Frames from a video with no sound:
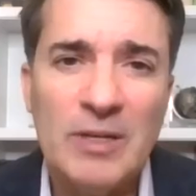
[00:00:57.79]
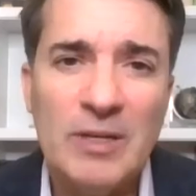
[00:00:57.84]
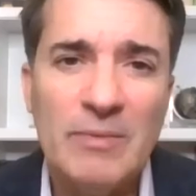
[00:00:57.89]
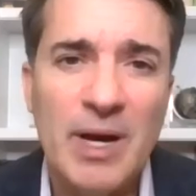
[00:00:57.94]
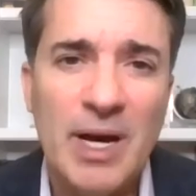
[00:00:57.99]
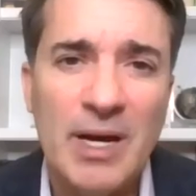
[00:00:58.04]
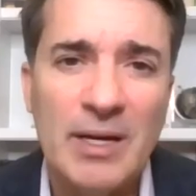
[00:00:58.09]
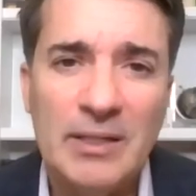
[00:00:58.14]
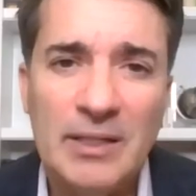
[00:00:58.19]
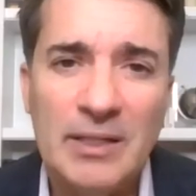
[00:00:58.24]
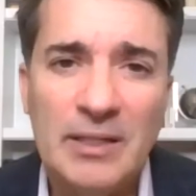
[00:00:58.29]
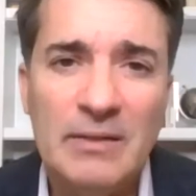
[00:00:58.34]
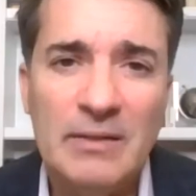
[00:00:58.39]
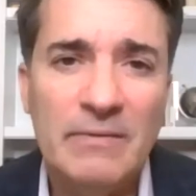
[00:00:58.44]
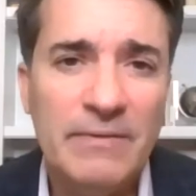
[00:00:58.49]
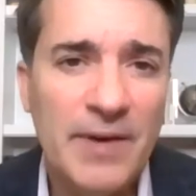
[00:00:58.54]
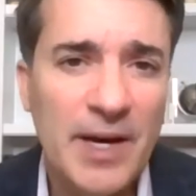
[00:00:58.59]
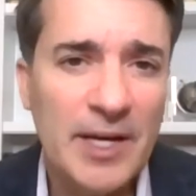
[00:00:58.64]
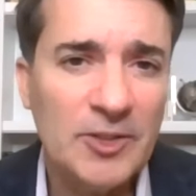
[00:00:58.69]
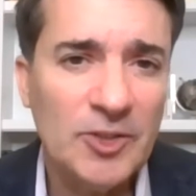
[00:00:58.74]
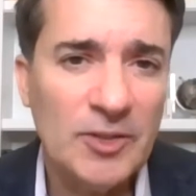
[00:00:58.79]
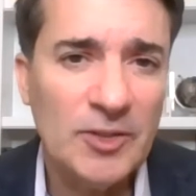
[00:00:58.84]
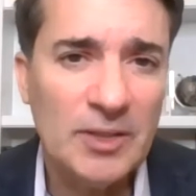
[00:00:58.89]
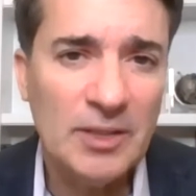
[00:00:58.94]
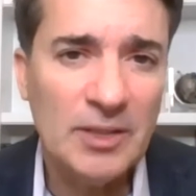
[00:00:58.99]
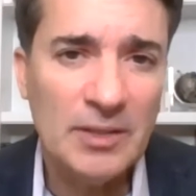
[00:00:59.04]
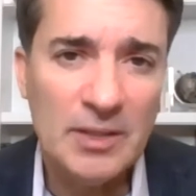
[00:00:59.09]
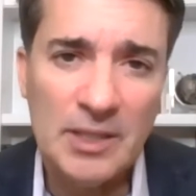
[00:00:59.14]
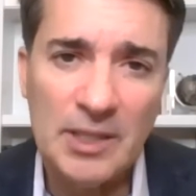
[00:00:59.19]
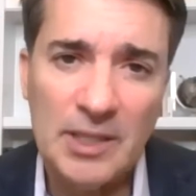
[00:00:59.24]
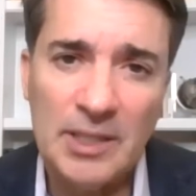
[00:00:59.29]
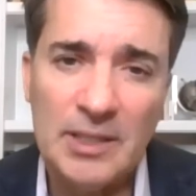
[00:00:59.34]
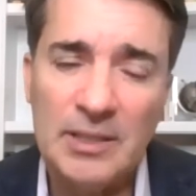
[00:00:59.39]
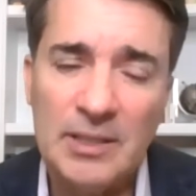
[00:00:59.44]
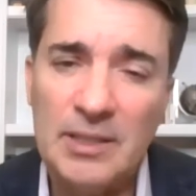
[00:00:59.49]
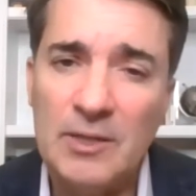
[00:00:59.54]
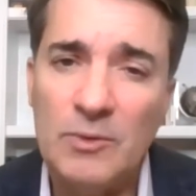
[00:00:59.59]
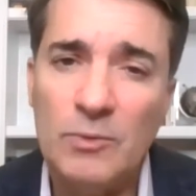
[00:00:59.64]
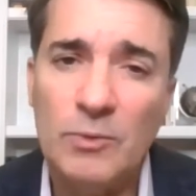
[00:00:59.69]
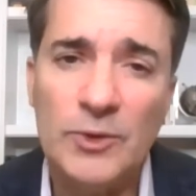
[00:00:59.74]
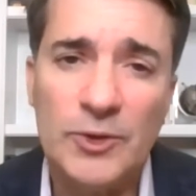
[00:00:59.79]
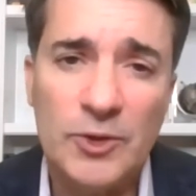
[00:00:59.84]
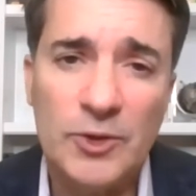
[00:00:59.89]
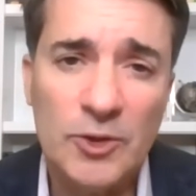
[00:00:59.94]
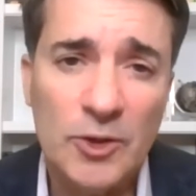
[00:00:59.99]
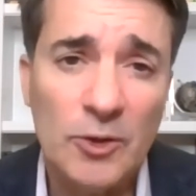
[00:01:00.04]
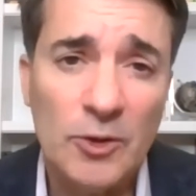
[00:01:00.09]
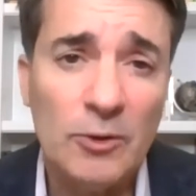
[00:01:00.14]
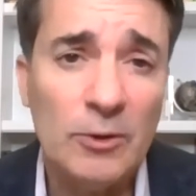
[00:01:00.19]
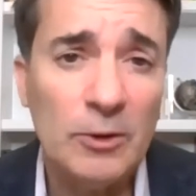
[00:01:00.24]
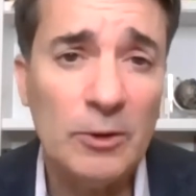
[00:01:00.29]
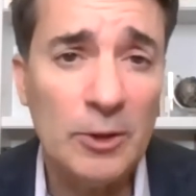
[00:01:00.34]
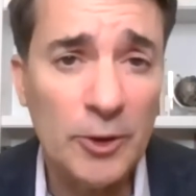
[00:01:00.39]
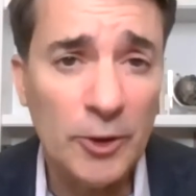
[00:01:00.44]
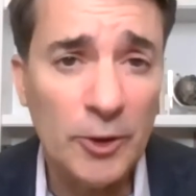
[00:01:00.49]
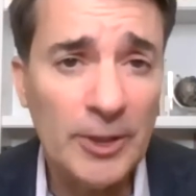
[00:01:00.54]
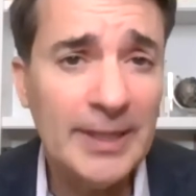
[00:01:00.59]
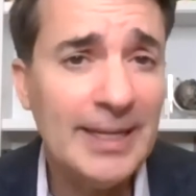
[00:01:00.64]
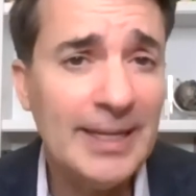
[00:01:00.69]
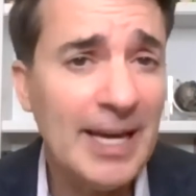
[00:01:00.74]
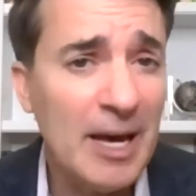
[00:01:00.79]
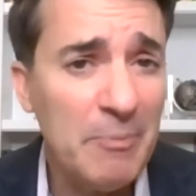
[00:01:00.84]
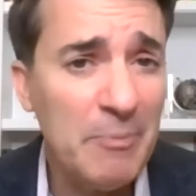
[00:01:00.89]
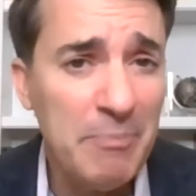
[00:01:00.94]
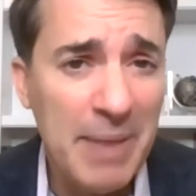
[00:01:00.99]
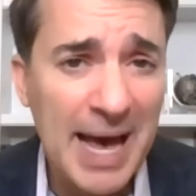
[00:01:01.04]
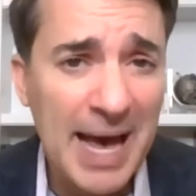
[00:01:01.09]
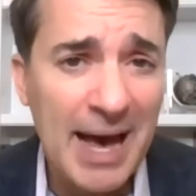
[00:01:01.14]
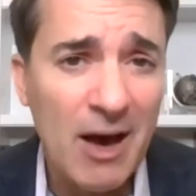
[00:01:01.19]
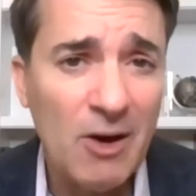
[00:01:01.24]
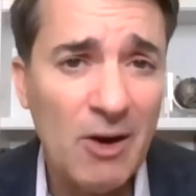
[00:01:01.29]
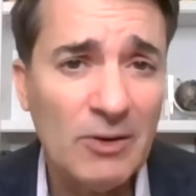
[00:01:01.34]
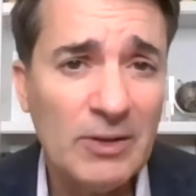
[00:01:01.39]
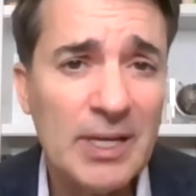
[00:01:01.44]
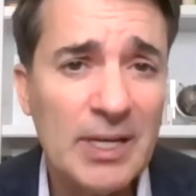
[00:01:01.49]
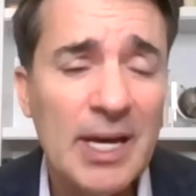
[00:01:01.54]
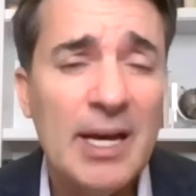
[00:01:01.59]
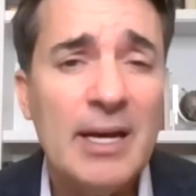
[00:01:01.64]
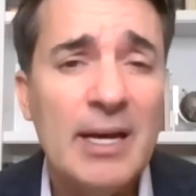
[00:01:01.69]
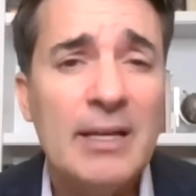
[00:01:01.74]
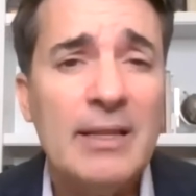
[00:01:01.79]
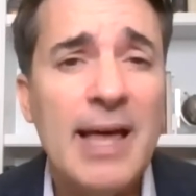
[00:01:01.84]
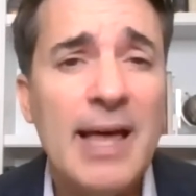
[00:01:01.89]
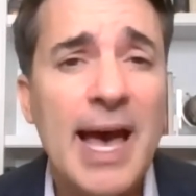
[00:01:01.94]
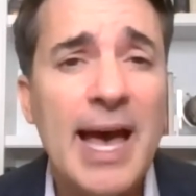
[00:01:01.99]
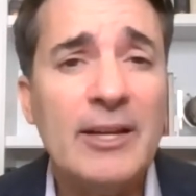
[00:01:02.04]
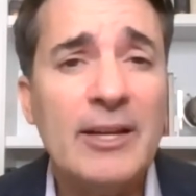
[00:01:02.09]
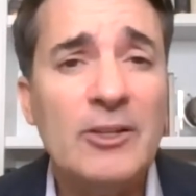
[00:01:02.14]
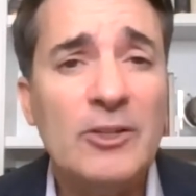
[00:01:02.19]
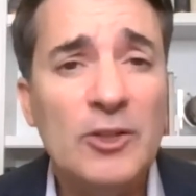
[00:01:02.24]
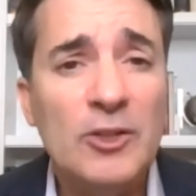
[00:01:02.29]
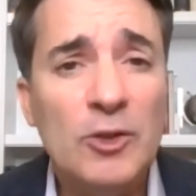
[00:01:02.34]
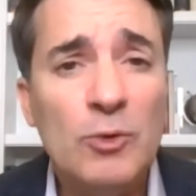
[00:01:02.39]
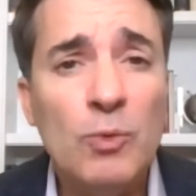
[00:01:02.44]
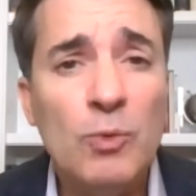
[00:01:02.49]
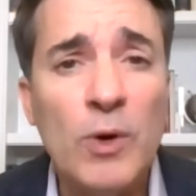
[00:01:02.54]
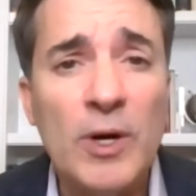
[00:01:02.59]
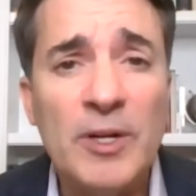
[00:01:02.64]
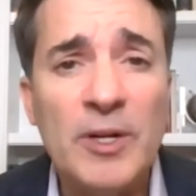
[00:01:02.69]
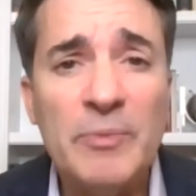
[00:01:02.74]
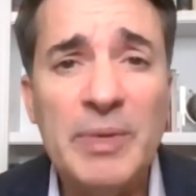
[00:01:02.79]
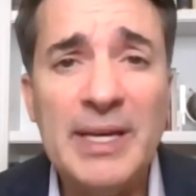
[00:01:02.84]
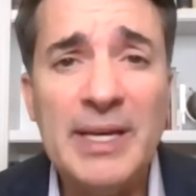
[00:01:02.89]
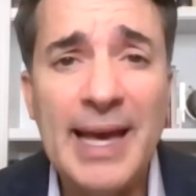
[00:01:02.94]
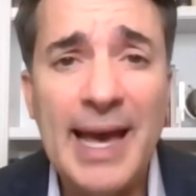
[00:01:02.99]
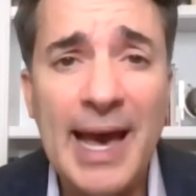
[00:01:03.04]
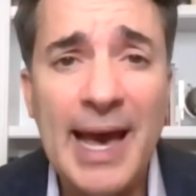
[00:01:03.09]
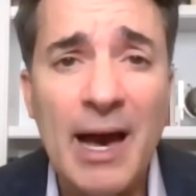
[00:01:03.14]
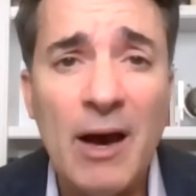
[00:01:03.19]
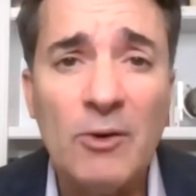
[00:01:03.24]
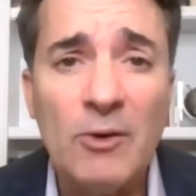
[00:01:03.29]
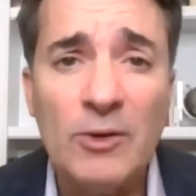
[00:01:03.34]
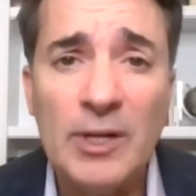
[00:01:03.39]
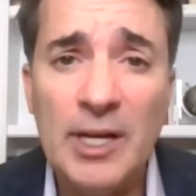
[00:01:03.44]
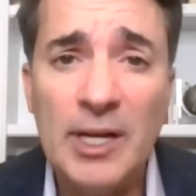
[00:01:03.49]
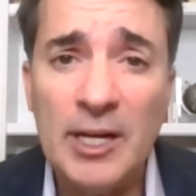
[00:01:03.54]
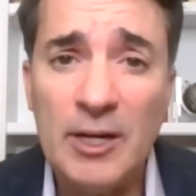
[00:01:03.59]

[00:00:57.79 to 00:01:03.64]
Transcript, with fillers: about an infectious disease that we're still learning about, that you want to be out and